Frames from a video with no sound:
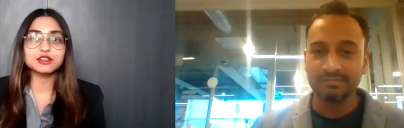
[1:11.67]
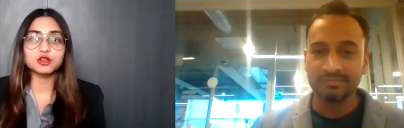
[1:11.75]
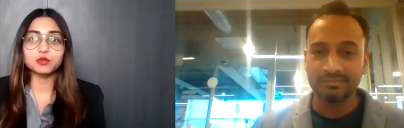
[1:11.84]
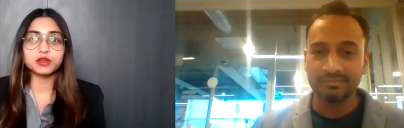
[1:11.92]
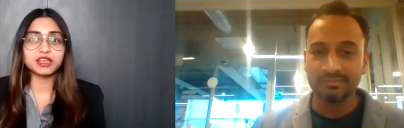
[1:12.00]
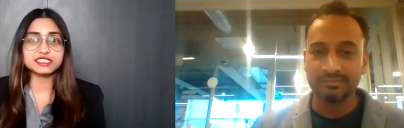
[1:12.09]
Speaker 1: with
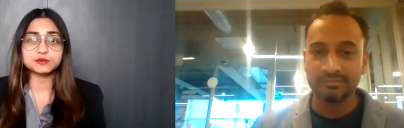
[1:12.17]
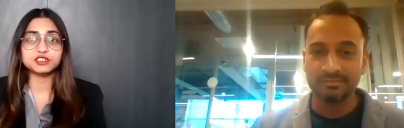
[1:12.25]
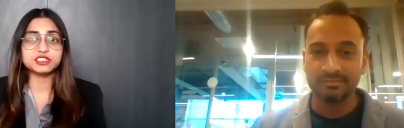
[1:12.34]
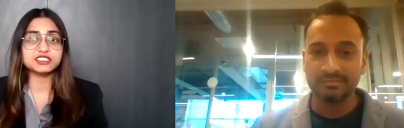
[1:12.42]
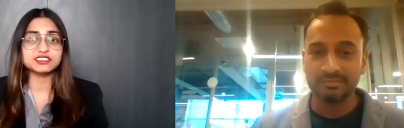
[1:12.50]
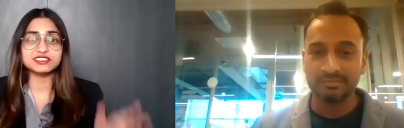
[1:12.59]
global
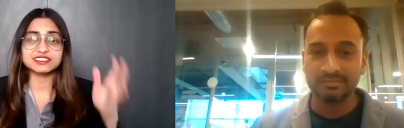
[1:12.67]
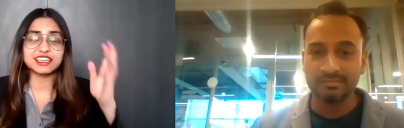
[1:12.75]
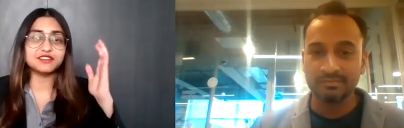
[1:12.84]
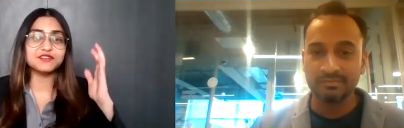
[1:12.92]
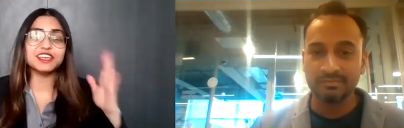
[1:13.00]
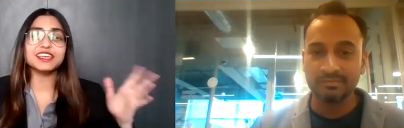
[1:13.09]
aspirations.
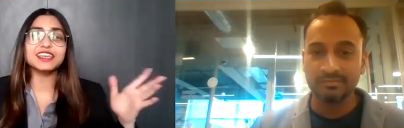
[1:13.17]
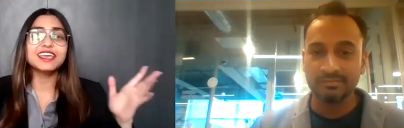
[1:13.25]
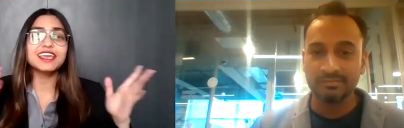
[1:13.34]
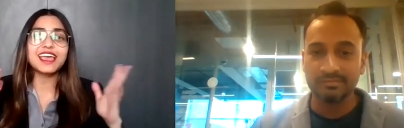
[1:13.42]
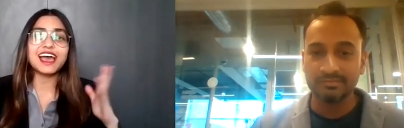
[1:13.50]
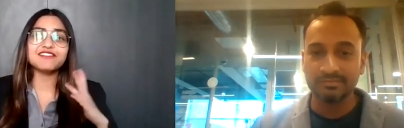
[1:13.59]
Can
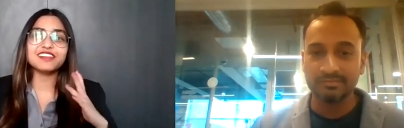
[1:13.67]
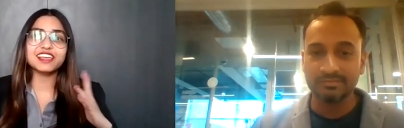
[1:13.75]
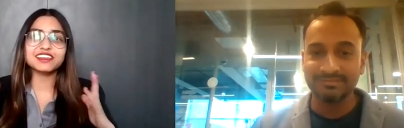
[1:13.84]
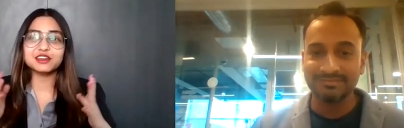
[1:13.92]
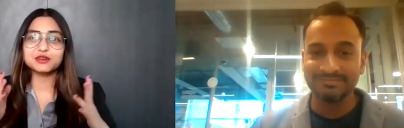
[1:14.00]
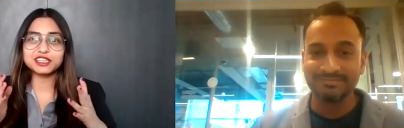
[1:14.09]
we have
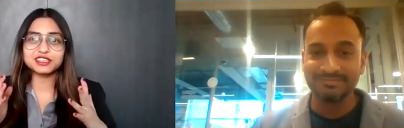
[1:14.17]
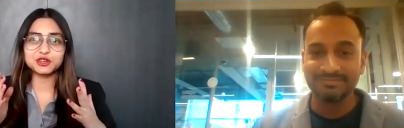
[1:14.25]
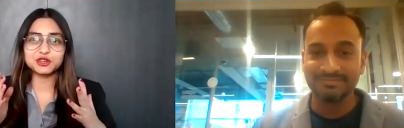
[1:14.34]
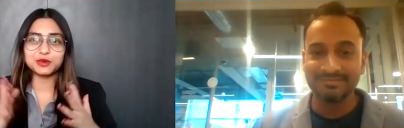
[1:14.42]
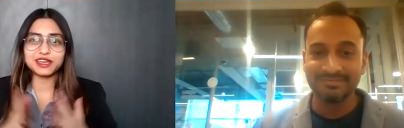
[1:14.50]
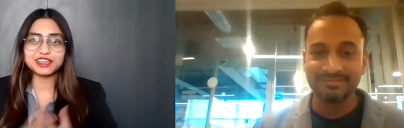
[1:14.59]
like a quick
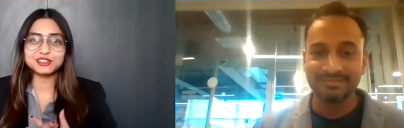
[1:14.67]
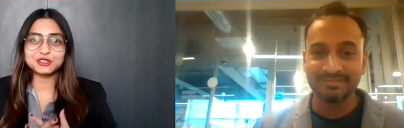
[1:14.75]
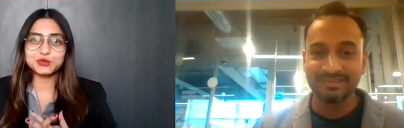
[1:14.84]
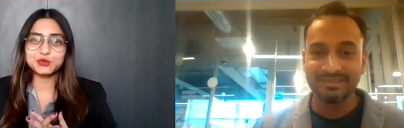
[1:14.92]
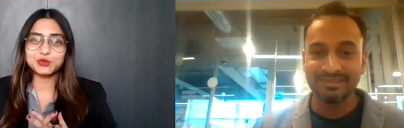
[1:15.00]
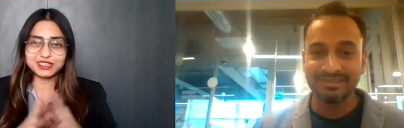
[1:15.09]
throwback
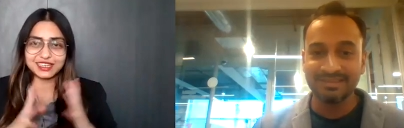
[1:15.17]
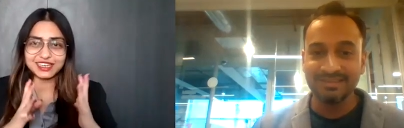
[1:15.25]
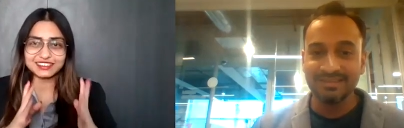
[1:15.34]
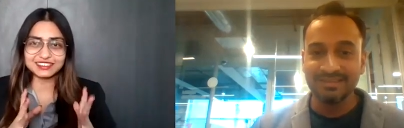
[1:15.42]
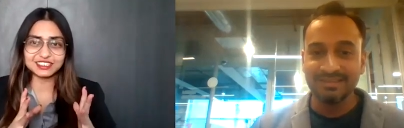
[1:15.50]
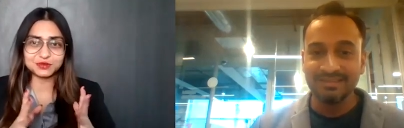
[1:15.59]
into what
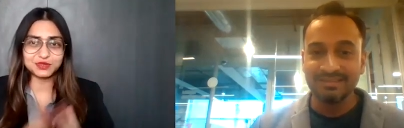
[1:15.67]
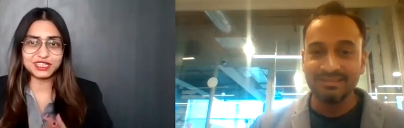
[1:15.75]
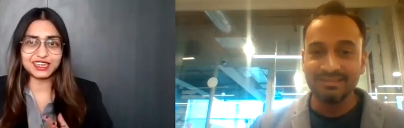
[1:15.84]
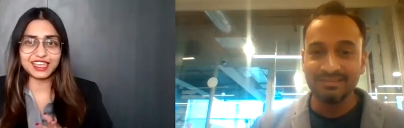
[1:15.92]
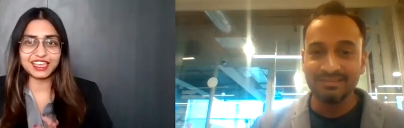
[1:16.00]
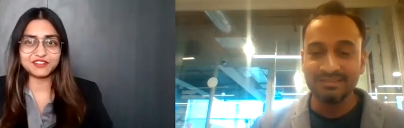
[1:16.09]
has it
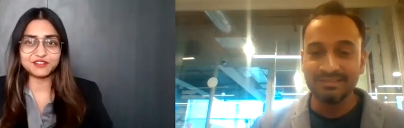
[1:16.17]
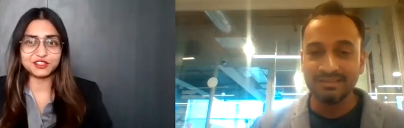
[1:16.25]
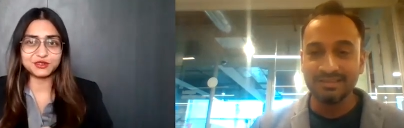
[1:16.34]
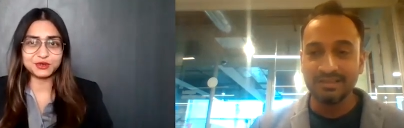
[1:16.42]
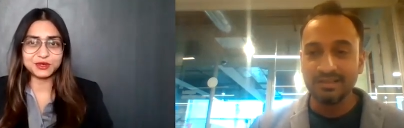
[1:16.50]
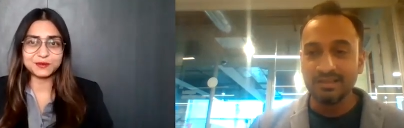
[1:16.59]
been like for
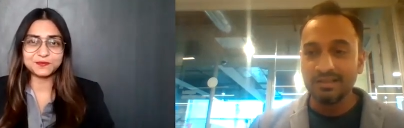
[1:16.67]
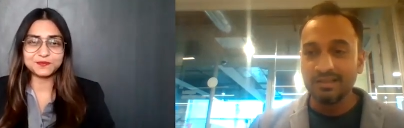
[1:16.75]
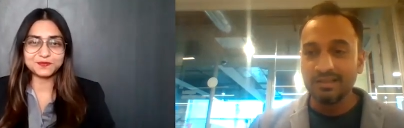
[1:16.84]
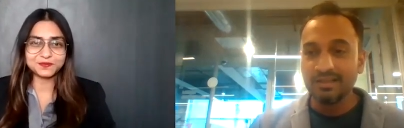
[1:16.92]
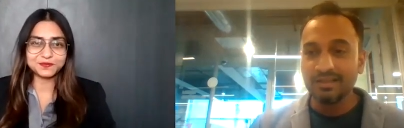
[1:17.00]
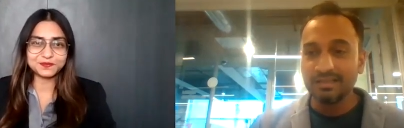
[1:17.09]
you?
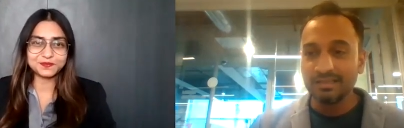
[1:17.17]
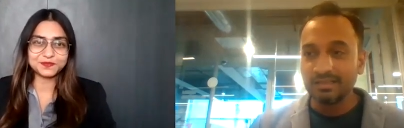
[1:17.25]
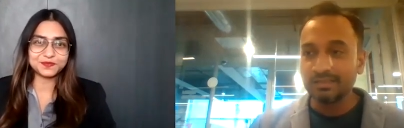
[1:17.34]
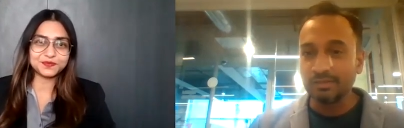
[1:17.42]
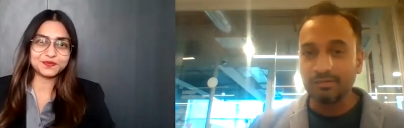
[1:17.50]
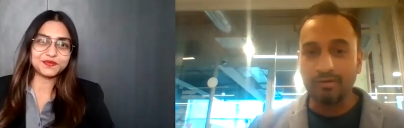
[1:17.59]

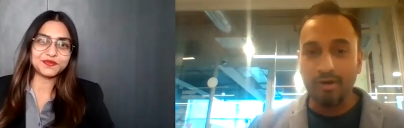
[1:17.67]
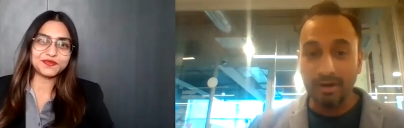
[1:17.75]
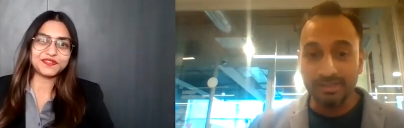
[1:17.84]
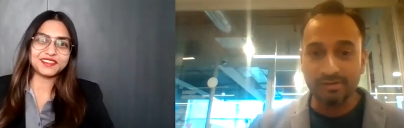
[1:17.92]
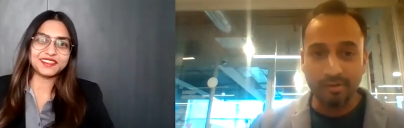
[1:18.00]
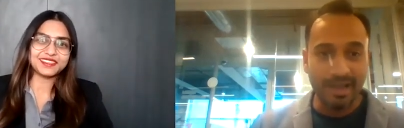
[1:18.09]
Speaker 2: So
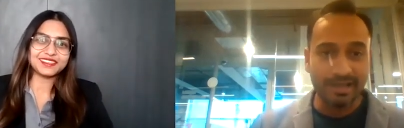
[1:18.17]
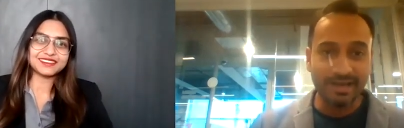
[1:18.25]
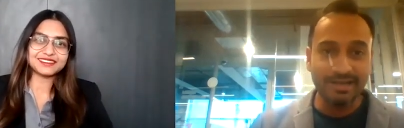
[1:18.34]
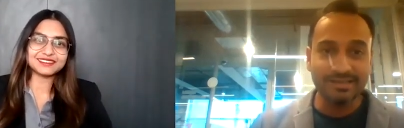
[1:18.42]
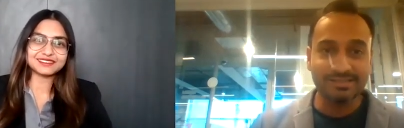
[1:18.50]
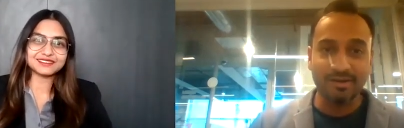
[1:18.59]
honest throwback,
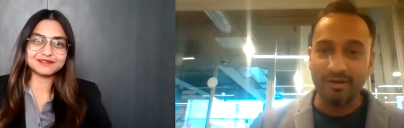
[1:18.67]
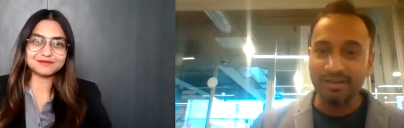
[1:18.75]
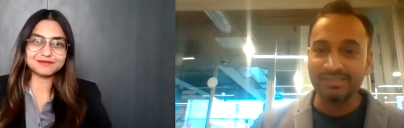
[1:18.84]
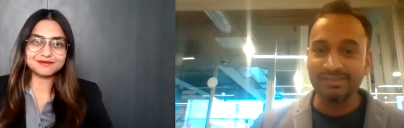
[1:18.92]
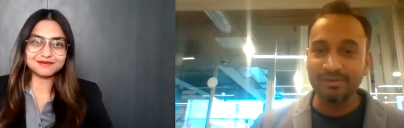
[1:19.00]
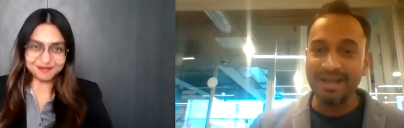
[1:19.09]
right? So
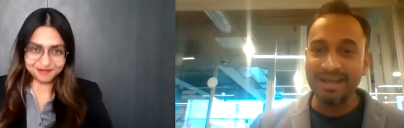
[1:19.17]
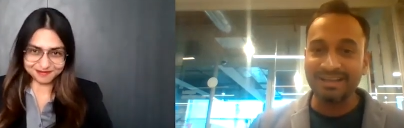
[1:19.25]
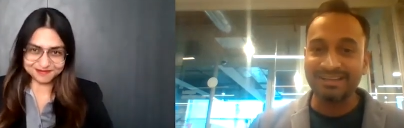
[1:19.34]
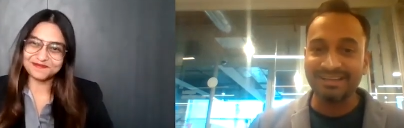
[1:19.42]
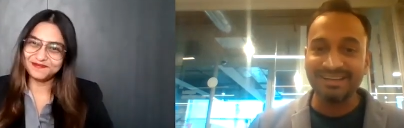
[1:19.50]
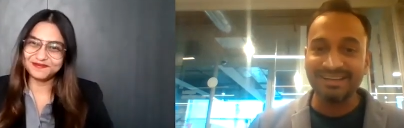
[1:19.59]
honest throwback
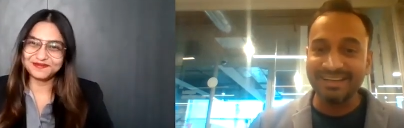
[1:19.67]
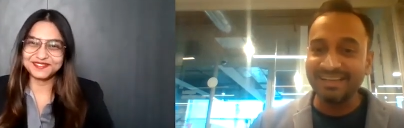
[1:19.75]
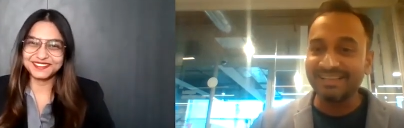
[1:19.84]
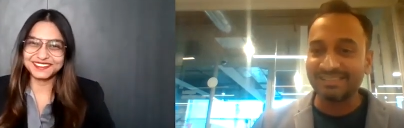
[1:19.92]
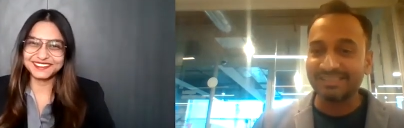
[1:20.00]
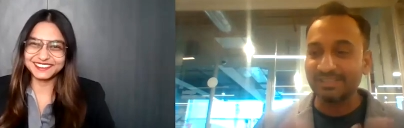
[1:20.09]
uh,
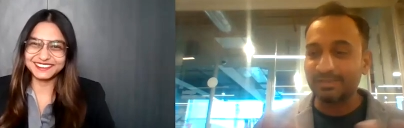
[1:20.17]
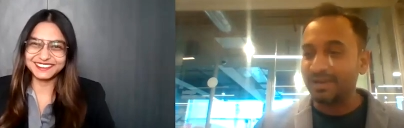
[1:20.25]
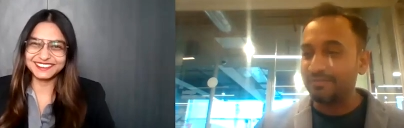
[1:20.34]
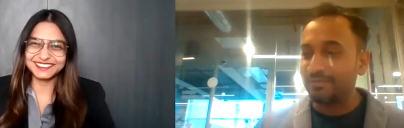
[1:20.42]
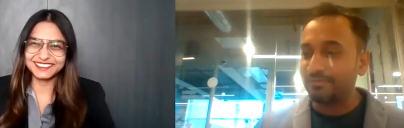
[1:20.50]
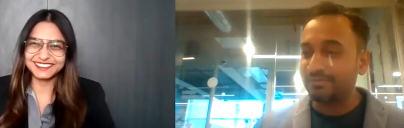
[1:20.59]
is
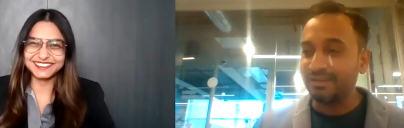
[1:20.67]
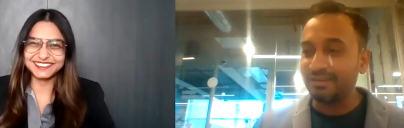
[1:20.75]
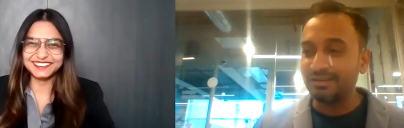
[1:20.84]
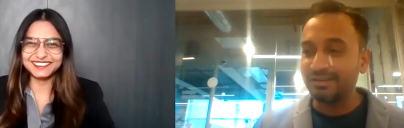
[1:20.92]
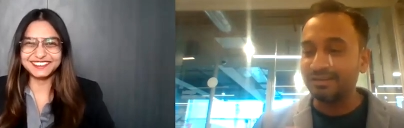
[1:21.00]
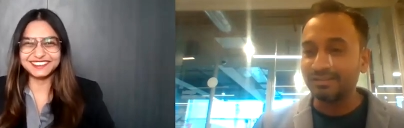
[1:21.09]

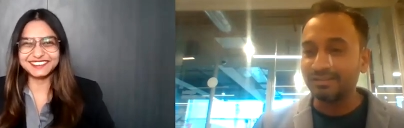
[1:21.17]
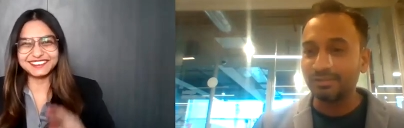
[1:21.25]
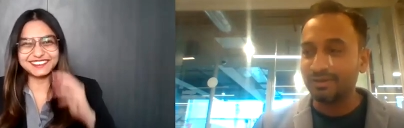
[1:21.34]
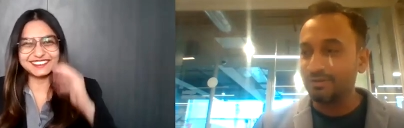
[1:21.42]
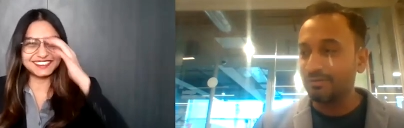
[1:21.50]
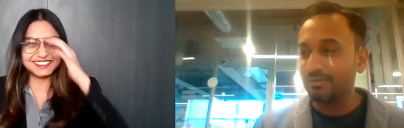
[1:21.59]
2015. Uh,
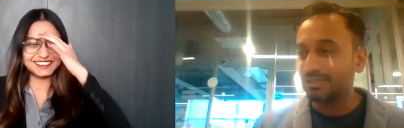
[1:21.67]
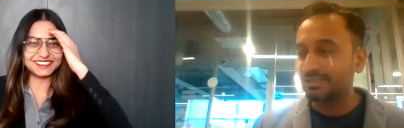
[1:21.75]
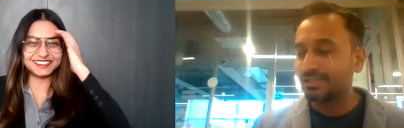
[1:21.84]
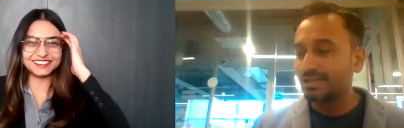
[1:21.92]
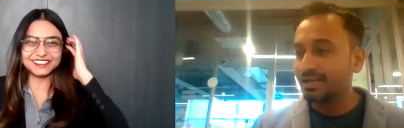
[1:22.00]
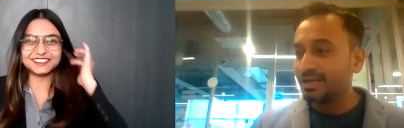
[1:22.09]
Sugar
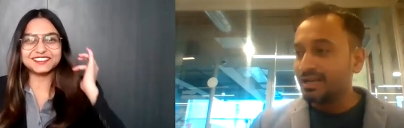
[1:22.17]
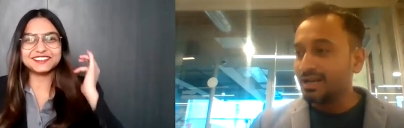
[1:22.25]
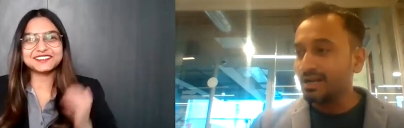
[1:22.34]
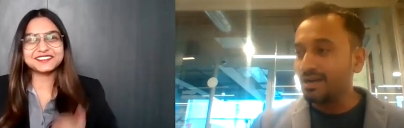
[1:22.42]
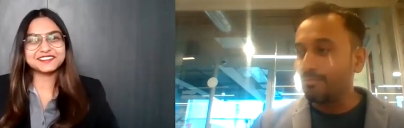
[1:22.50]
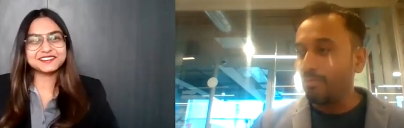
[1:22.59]
was
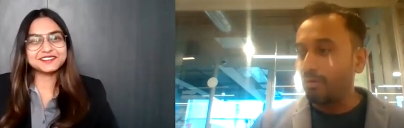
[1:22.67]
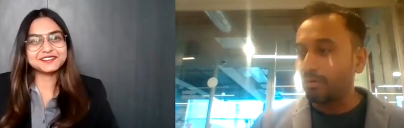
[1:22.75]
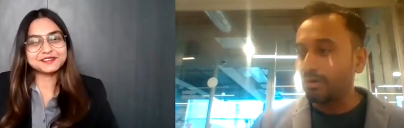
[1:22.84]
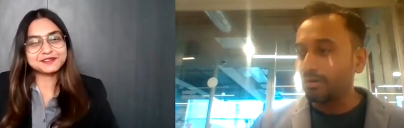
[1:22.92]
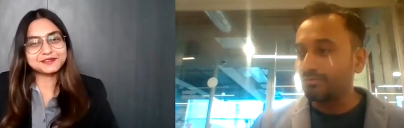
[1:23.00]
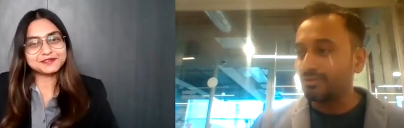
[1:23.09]
uh, born
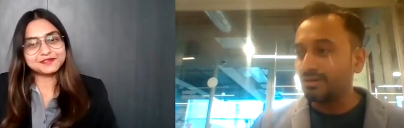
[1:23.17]
out of